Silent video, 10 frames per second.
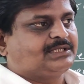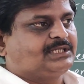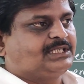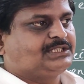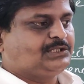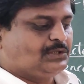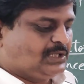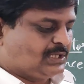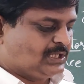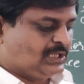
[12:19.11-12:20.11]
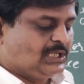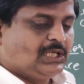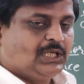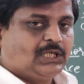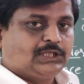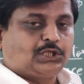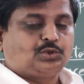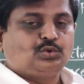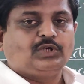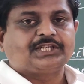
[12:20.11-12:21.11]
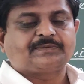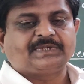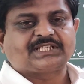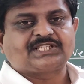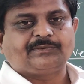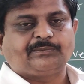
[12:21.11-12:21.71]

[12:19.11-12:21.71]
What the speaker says: Is it not the two aspects of